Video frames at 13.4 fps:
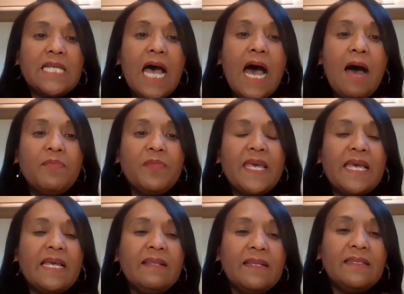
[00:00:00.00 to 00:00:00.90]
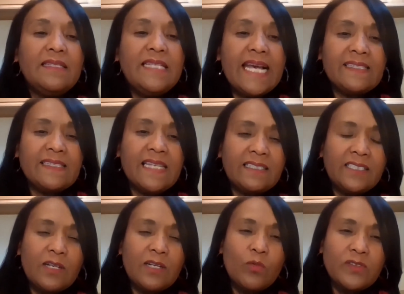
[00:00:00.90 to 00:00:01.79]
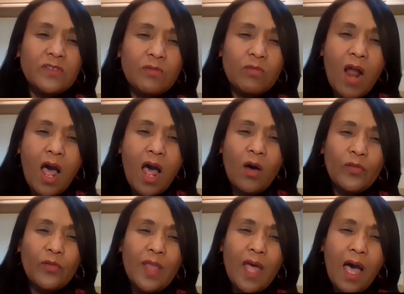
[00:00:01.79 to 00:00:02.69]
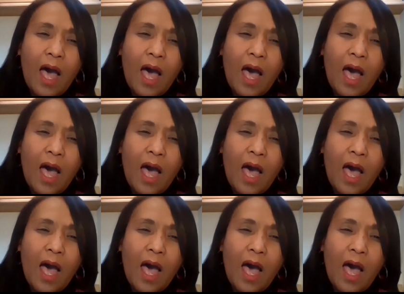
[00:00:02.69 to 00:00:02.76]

The next section was around